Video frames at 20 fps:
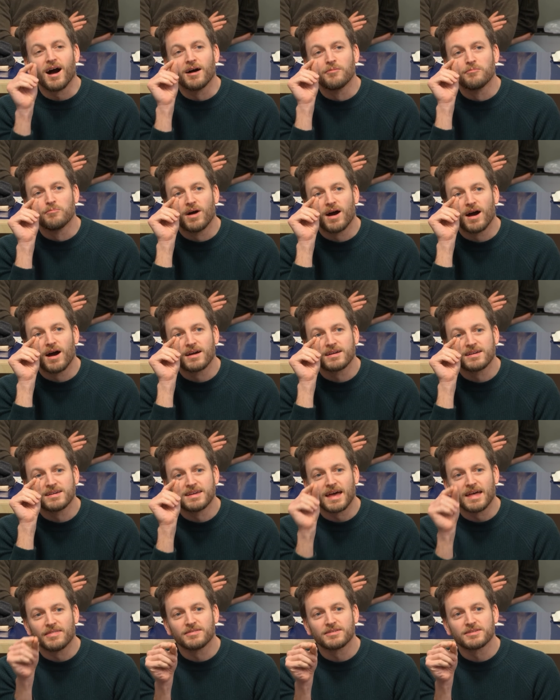I'm
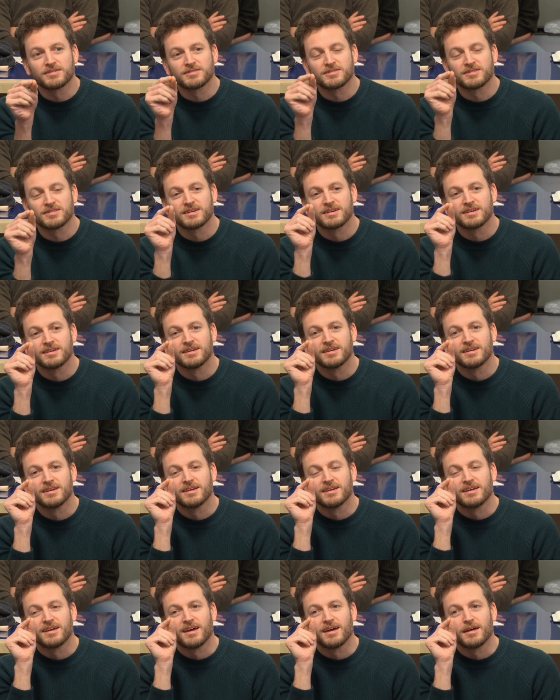against
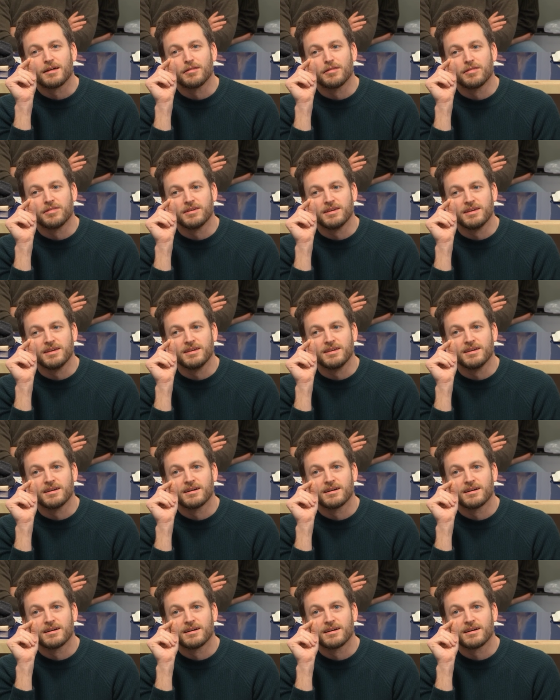
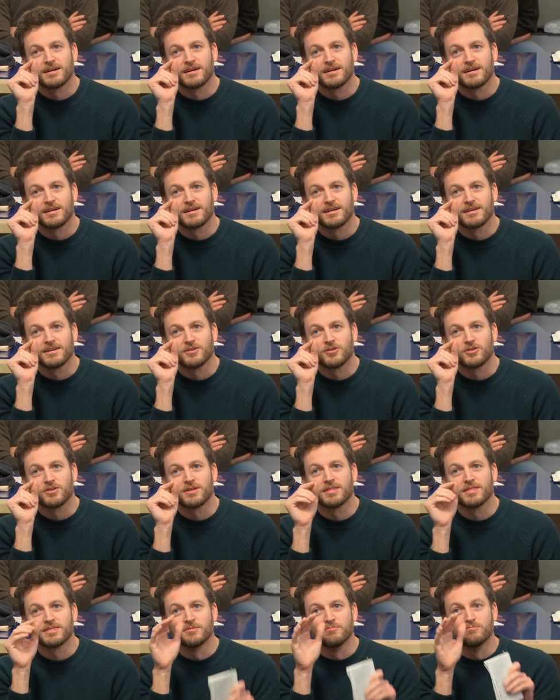the
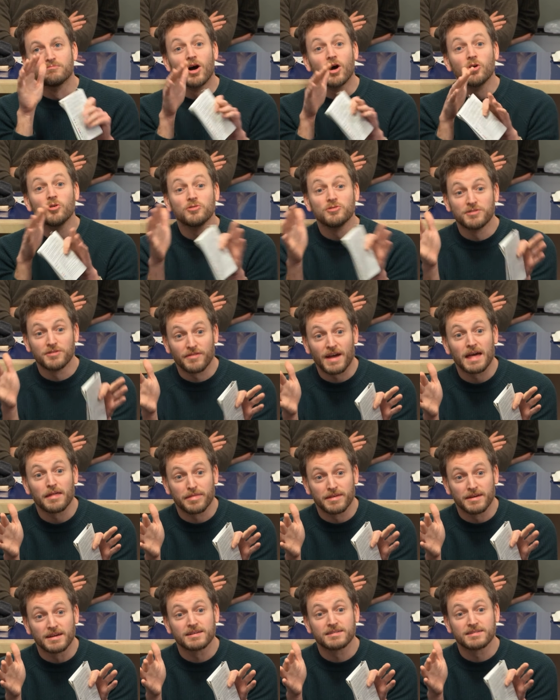mode of
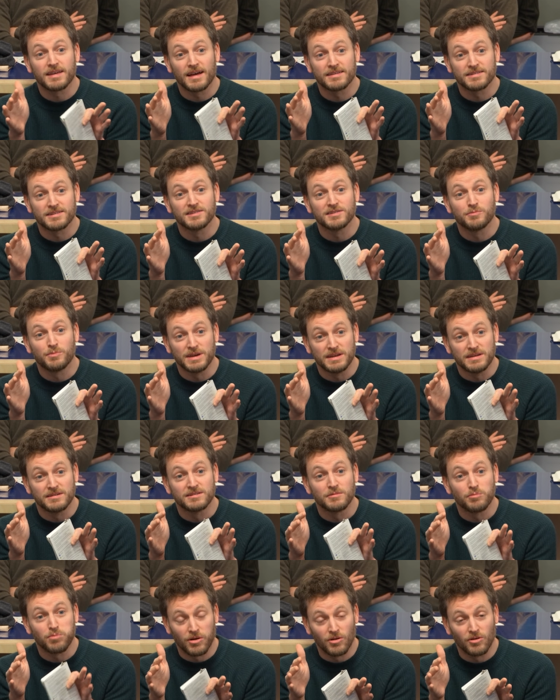ethics as it's
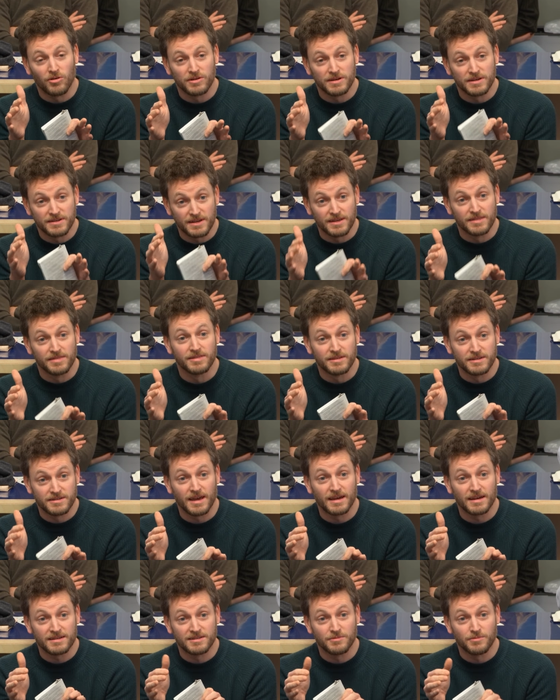been deployed in the
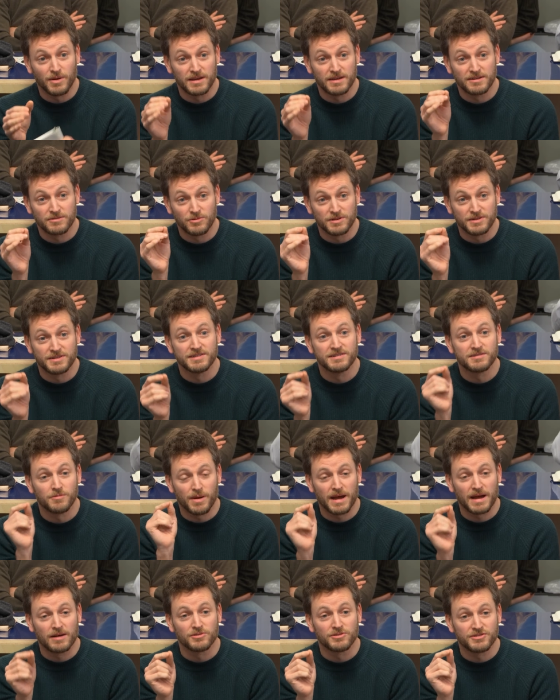tech debate, which is
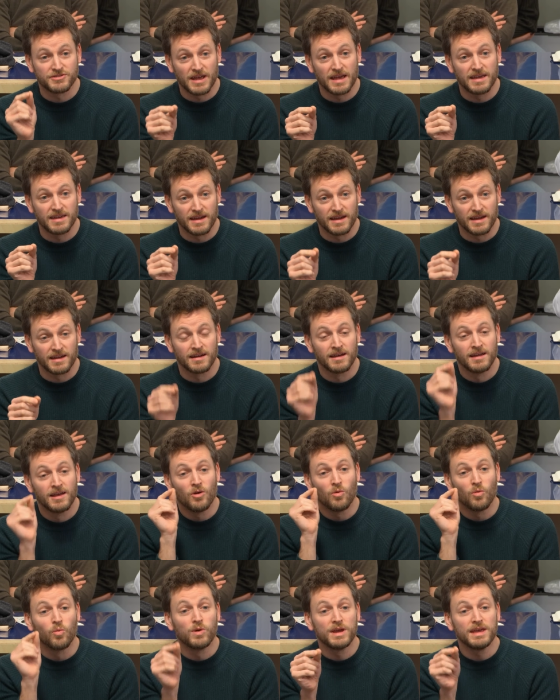about saying
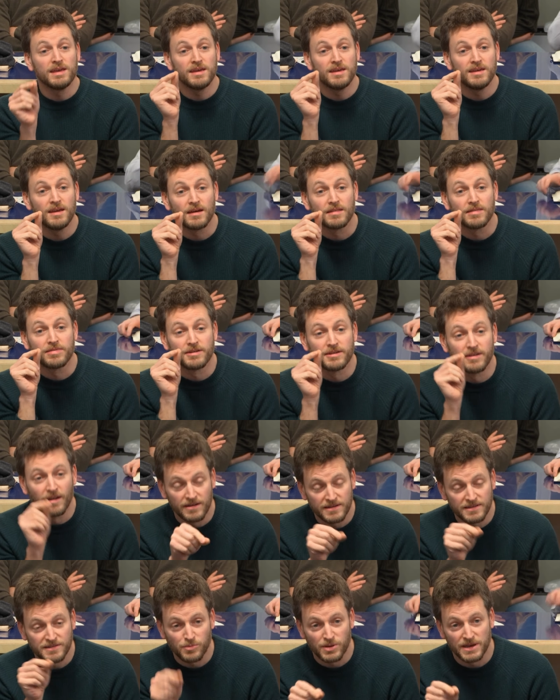we, the
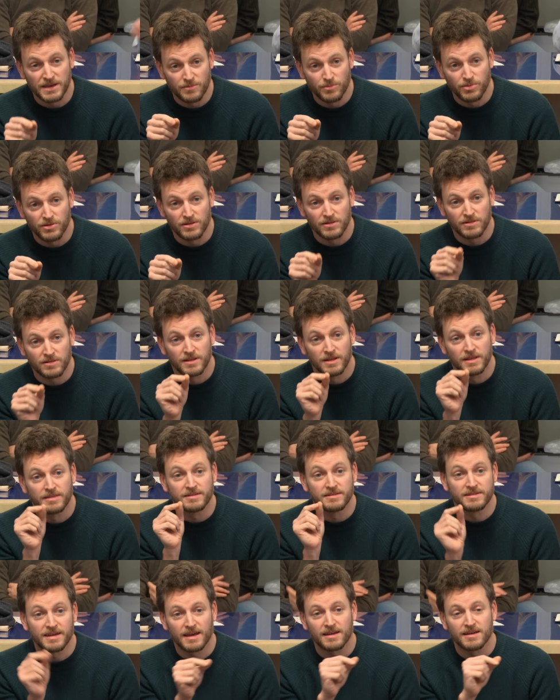nice people,
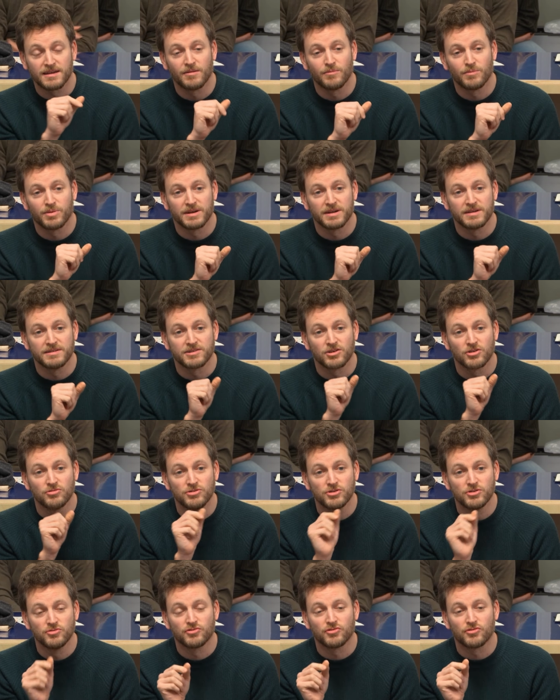the tech companies who
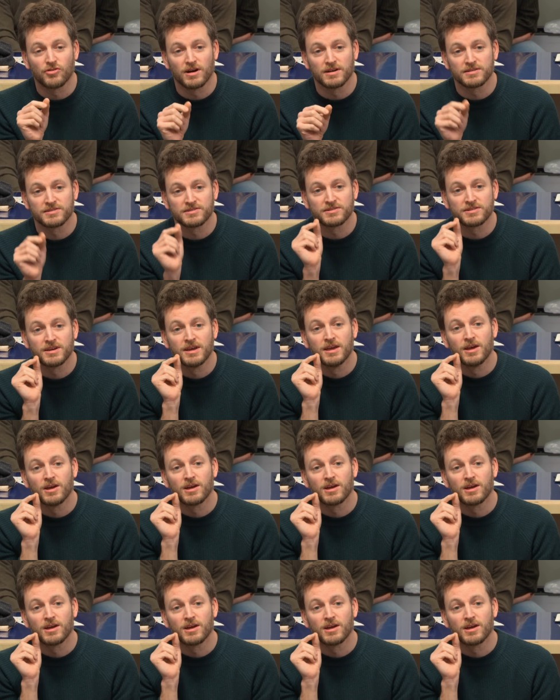you trust,